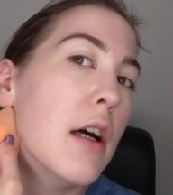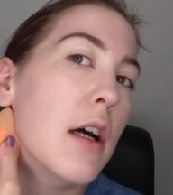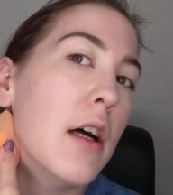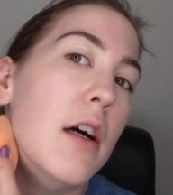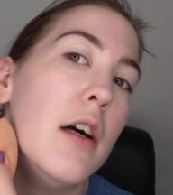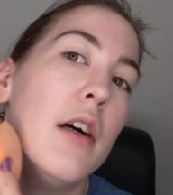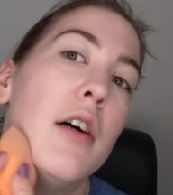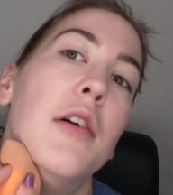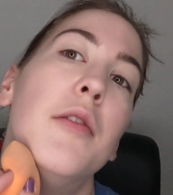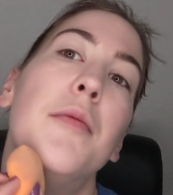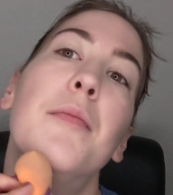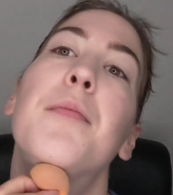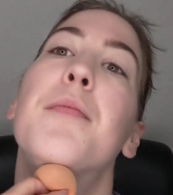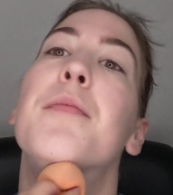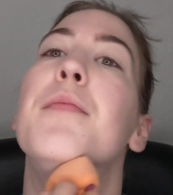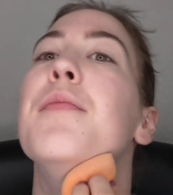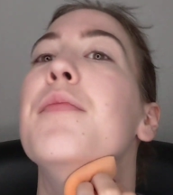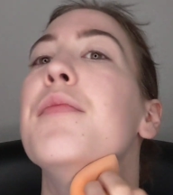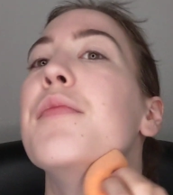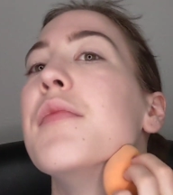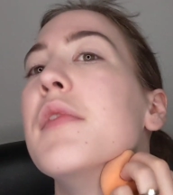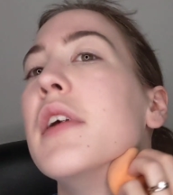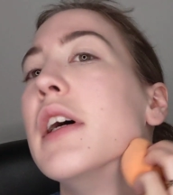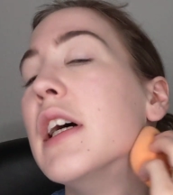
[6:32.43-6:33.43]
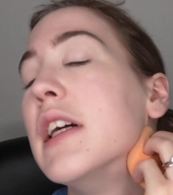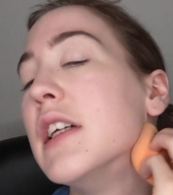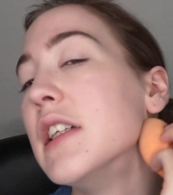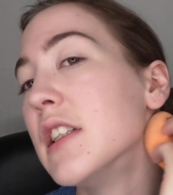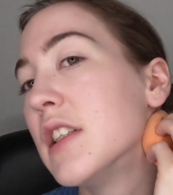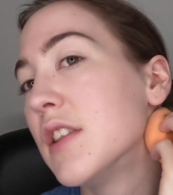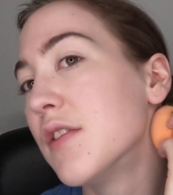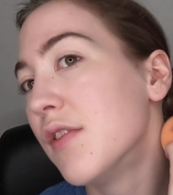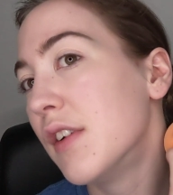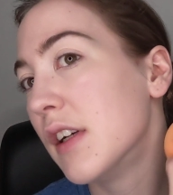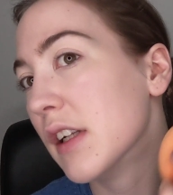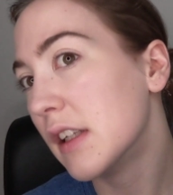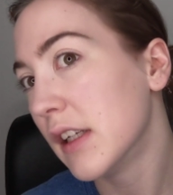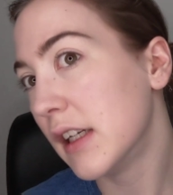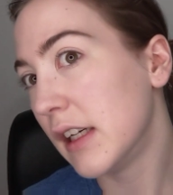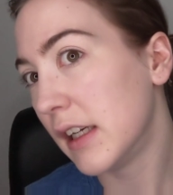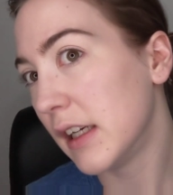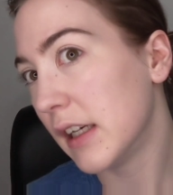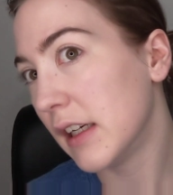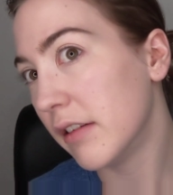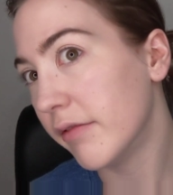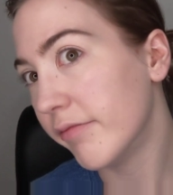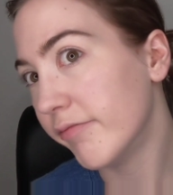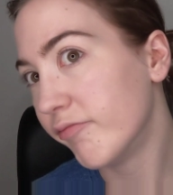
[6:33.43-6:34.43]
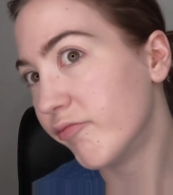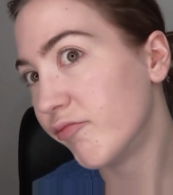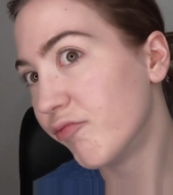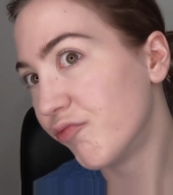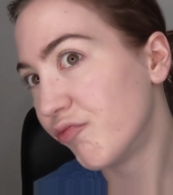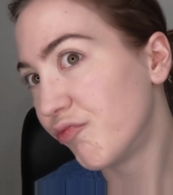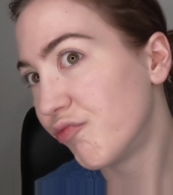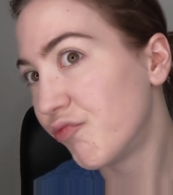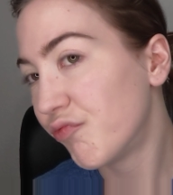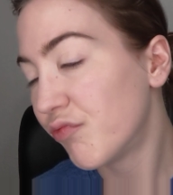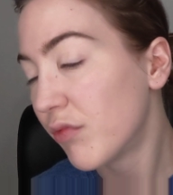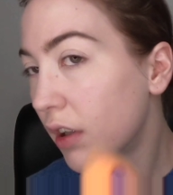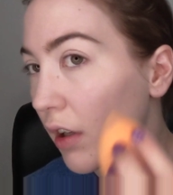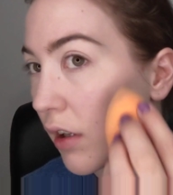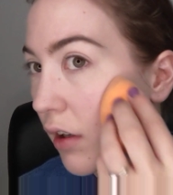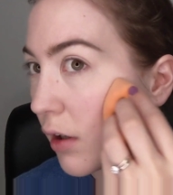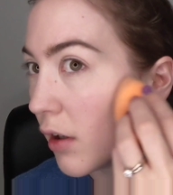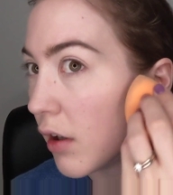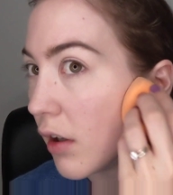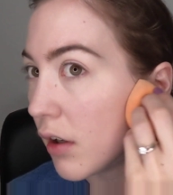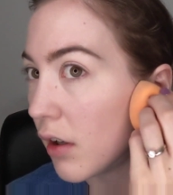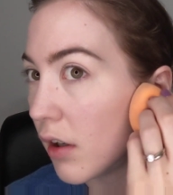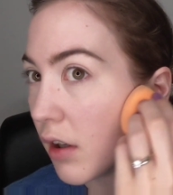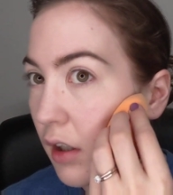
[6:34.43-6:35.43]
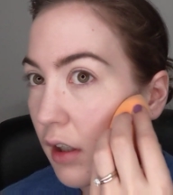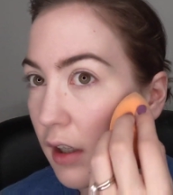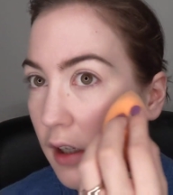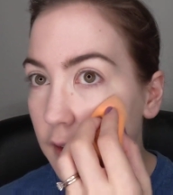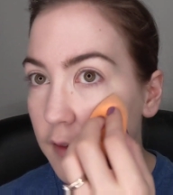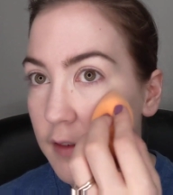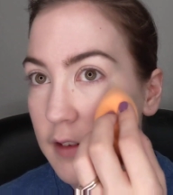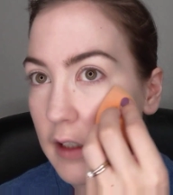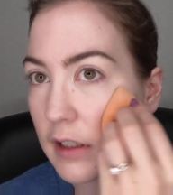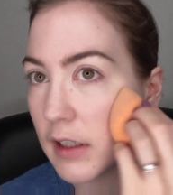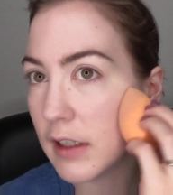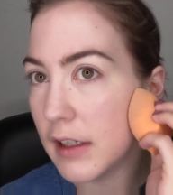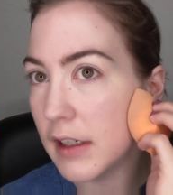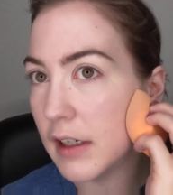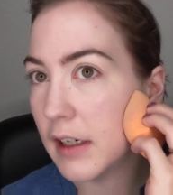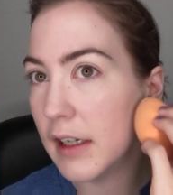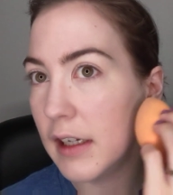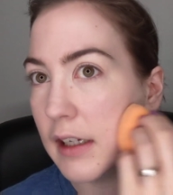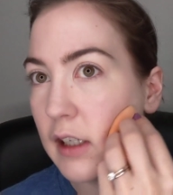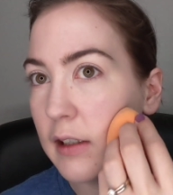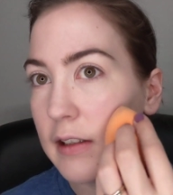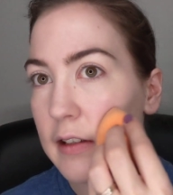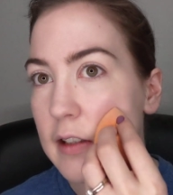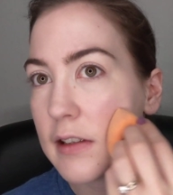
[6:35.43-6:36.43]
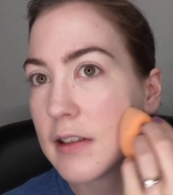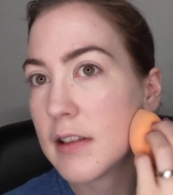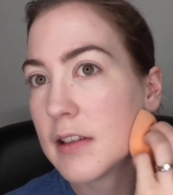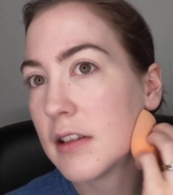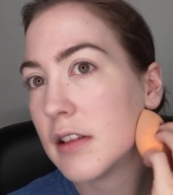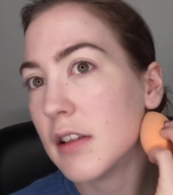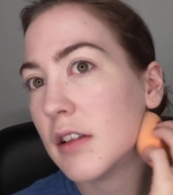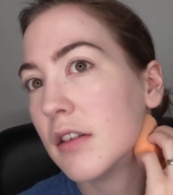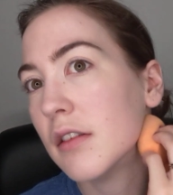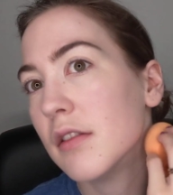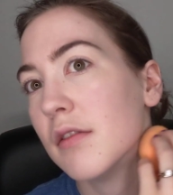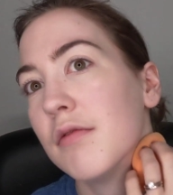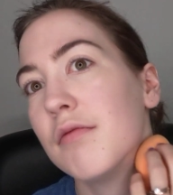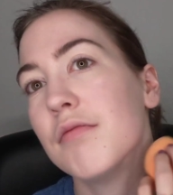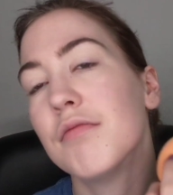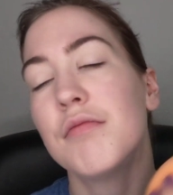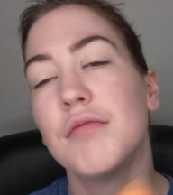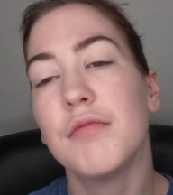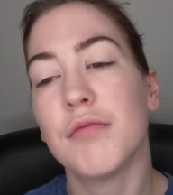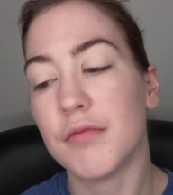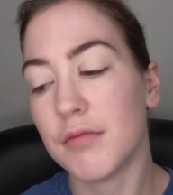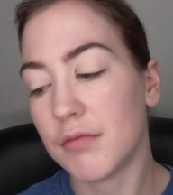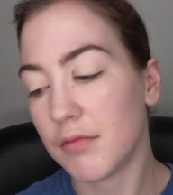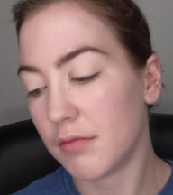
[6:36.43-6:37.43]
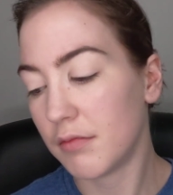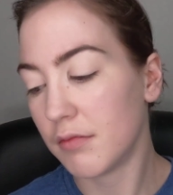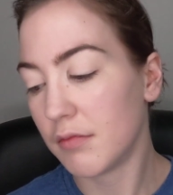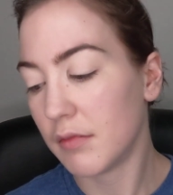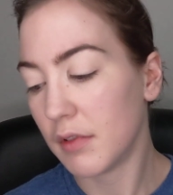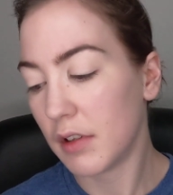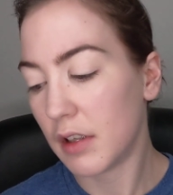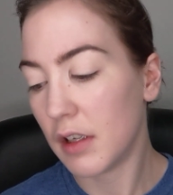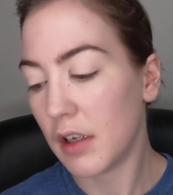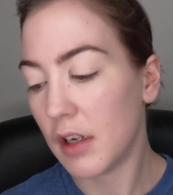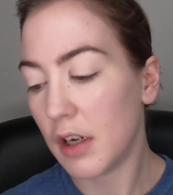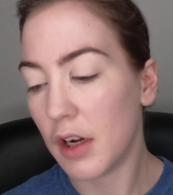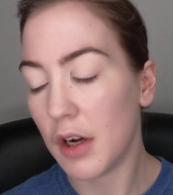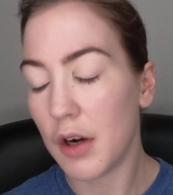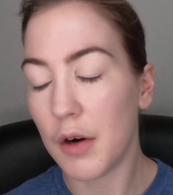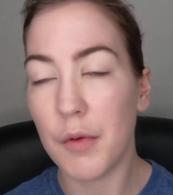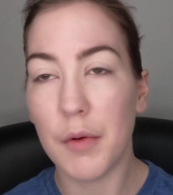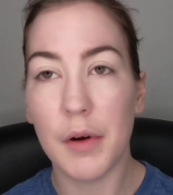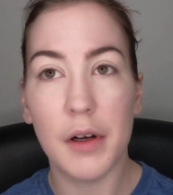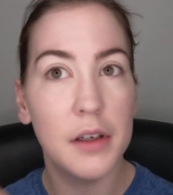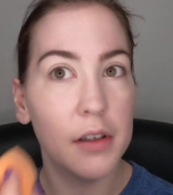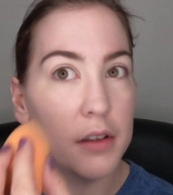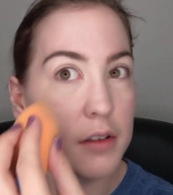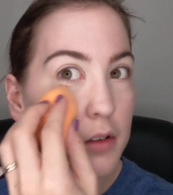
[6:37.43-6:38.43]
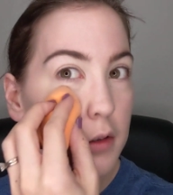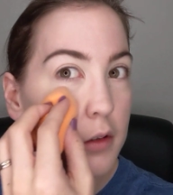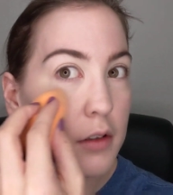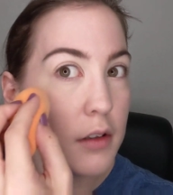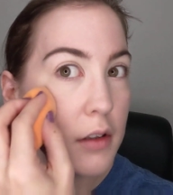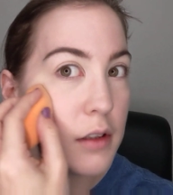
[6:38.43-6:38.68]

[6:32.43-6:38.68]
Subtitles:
I just feel like it gives it a nice, well,